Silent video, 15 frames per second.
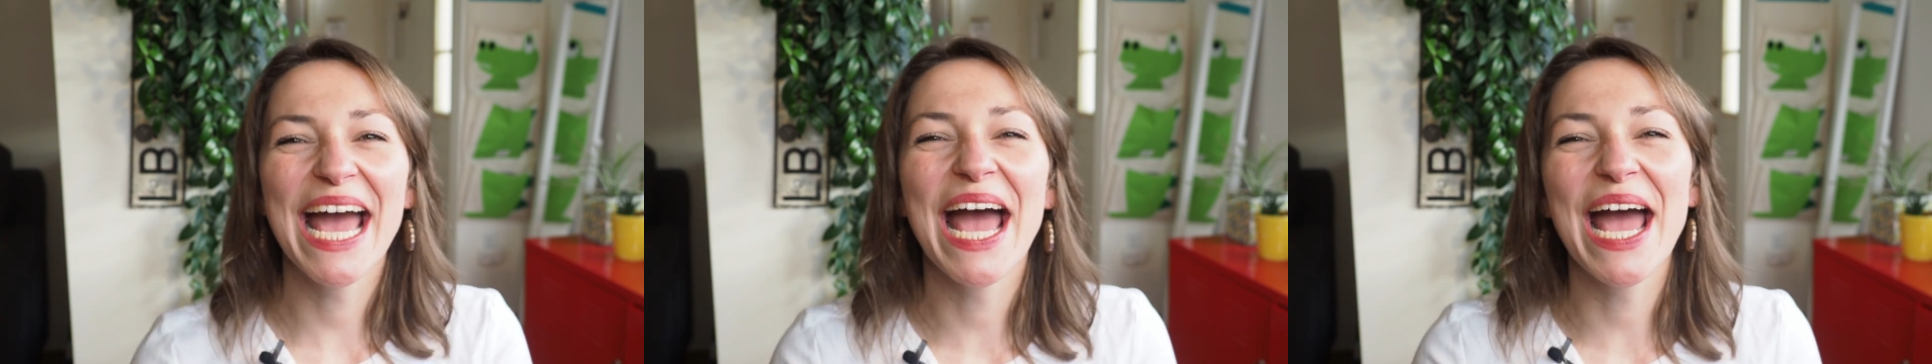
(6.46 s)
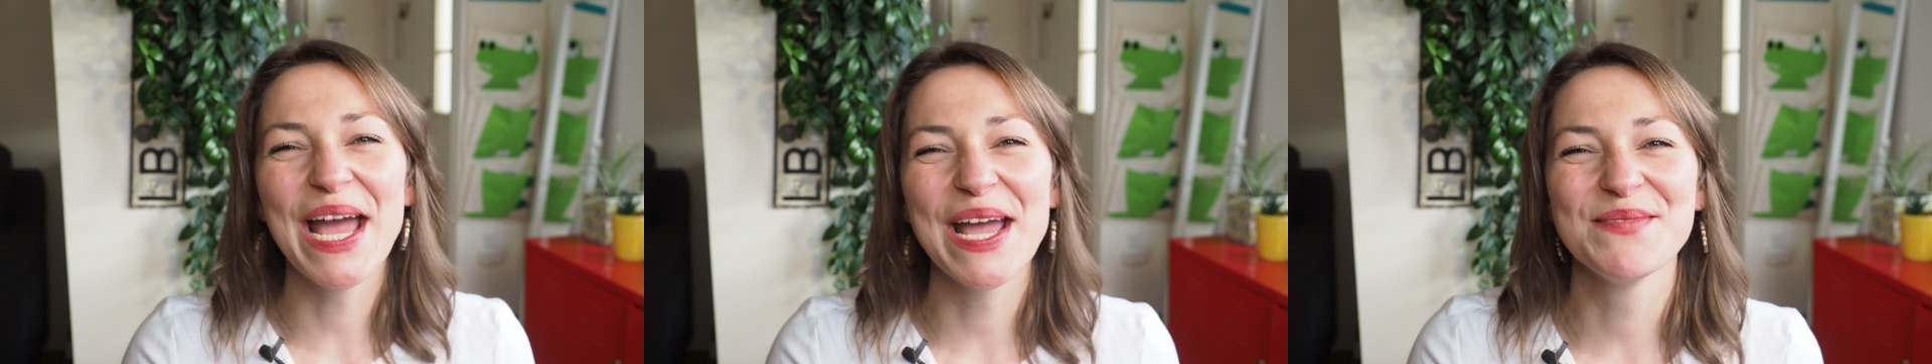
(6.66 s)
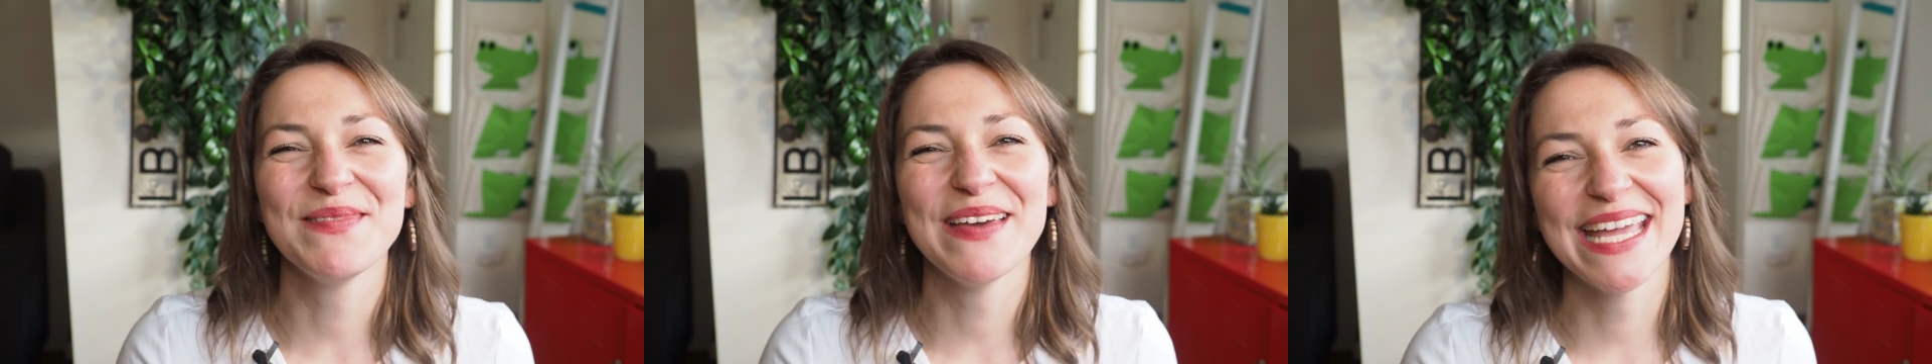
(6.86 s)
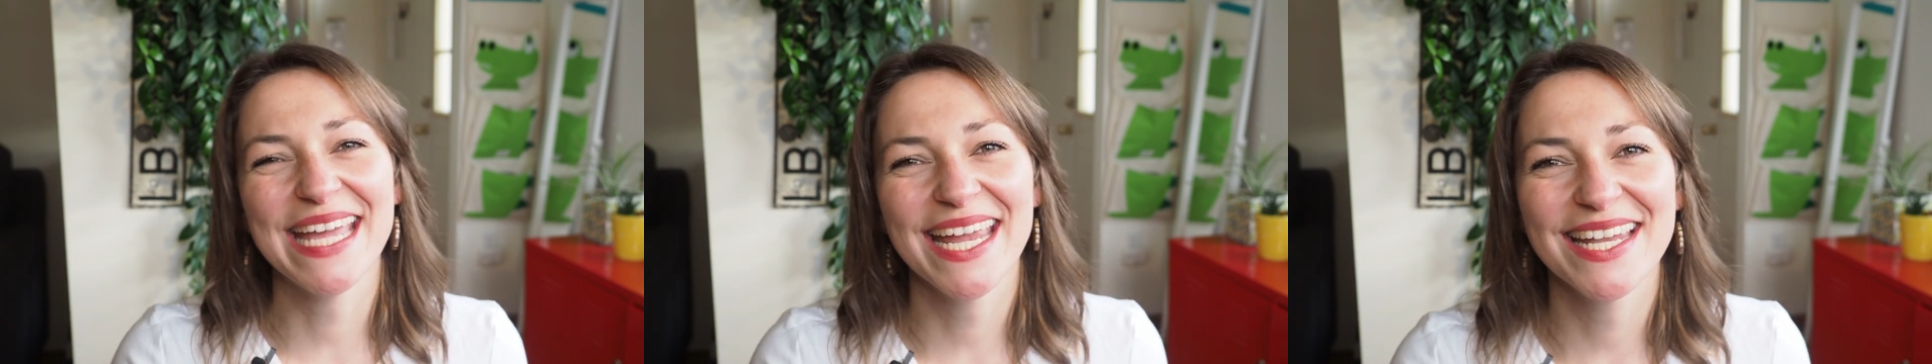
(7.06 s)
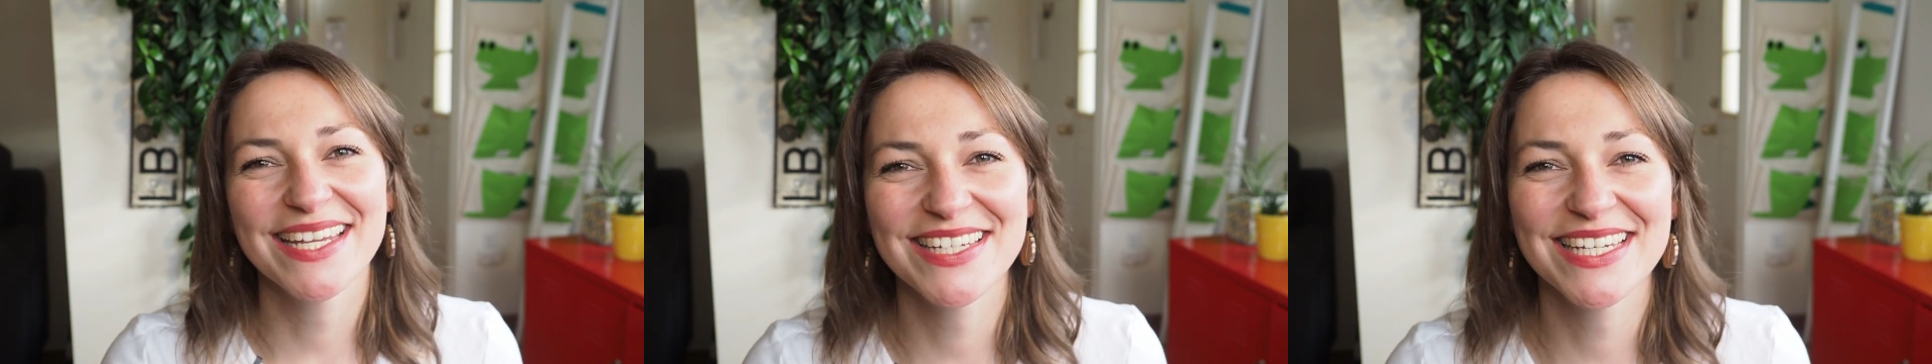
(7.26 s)
I'm
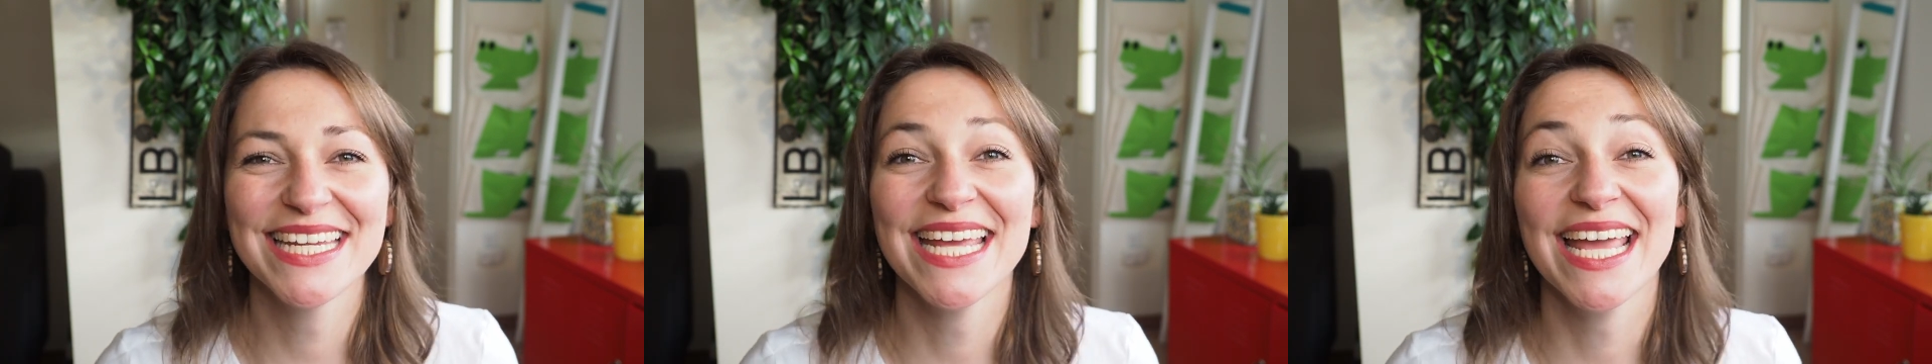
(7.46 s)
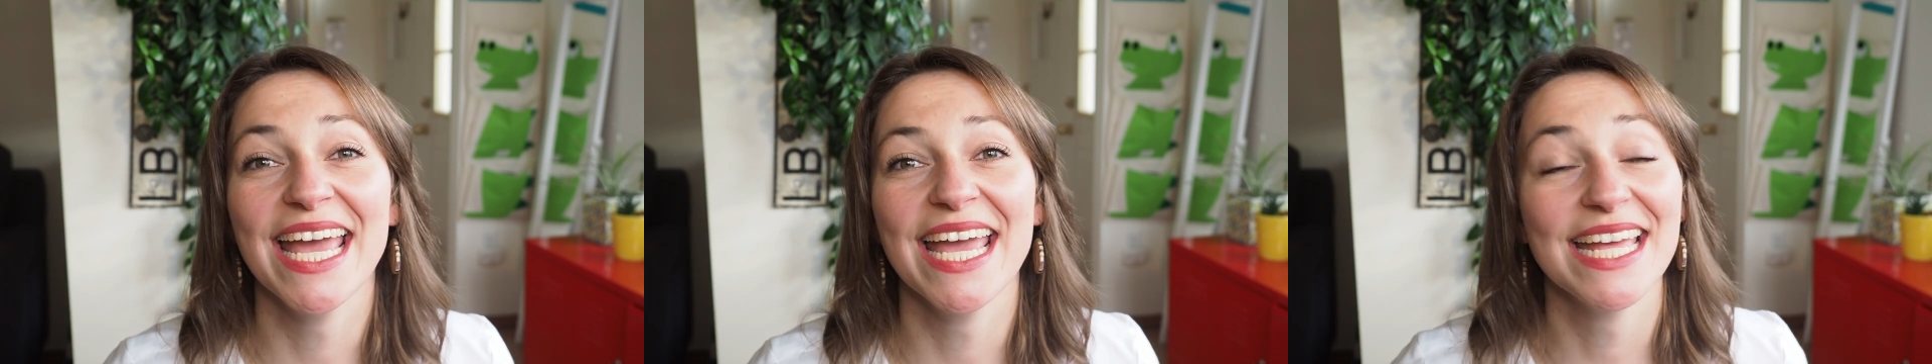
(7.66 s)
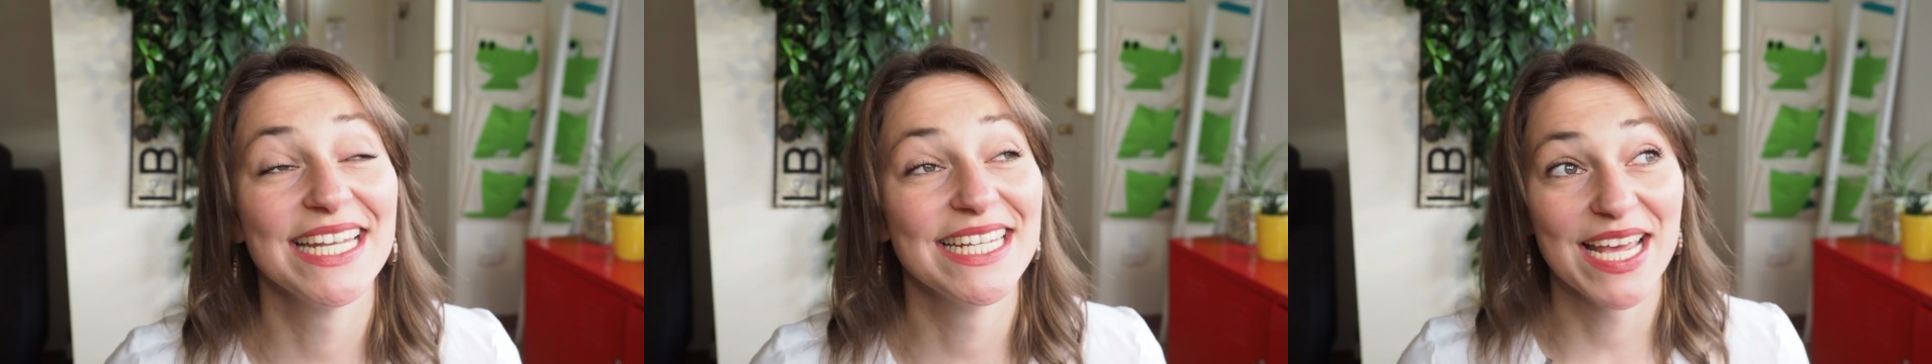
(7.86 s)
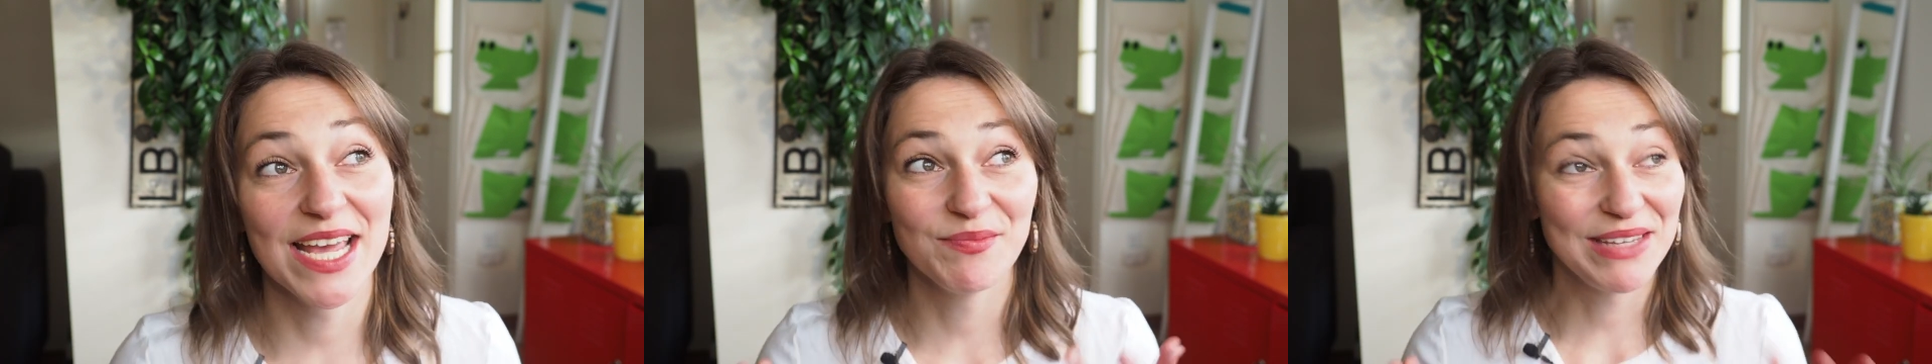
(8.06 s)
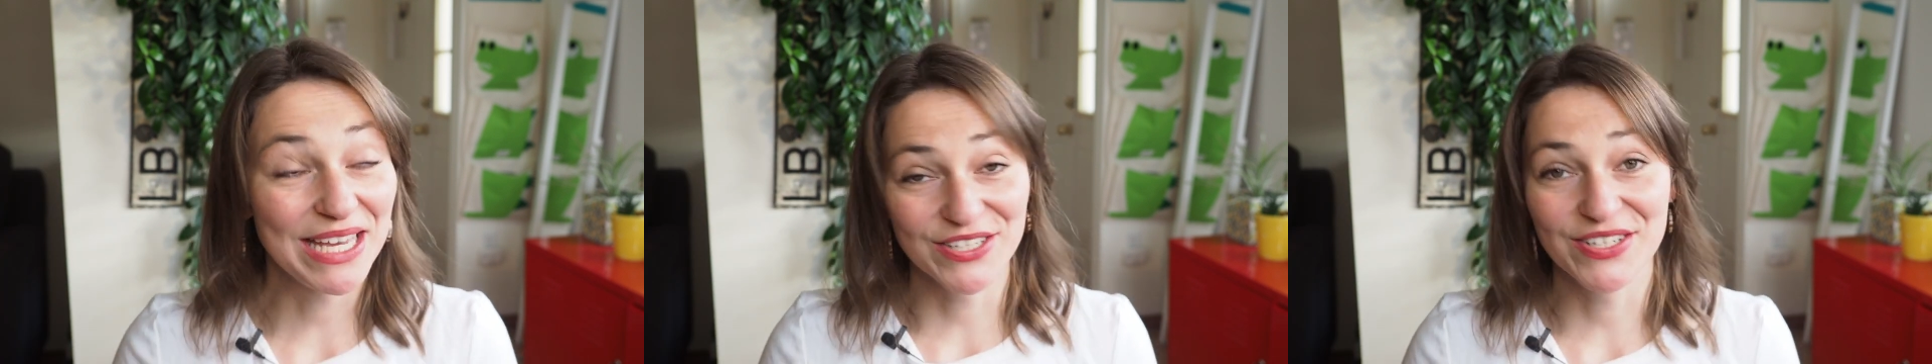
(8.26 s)
Angi and um, yeah,